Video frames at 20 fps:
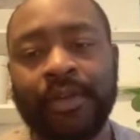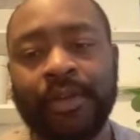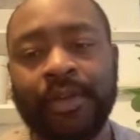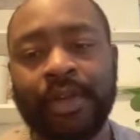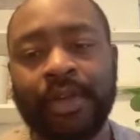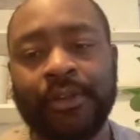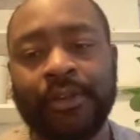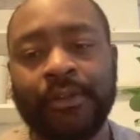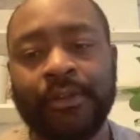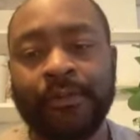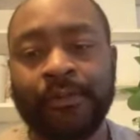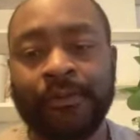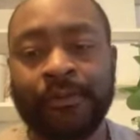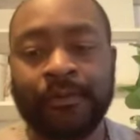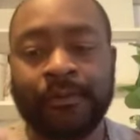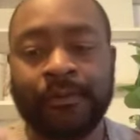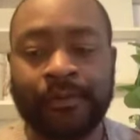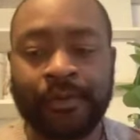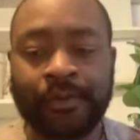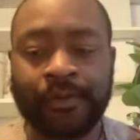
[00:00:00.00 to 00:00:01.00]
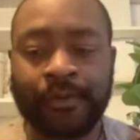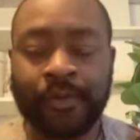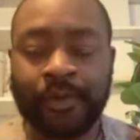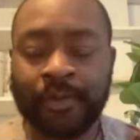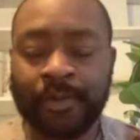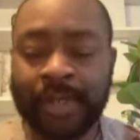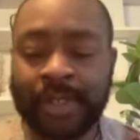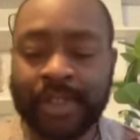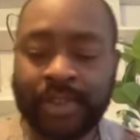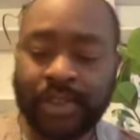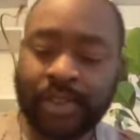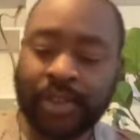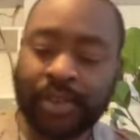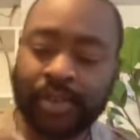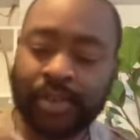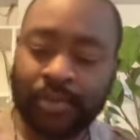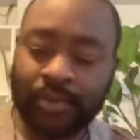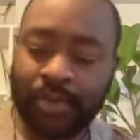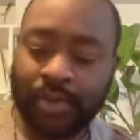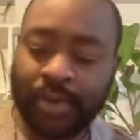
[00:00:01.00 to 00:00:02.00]
And if you don't mind
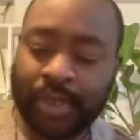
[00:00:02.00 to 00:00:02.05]
sharing what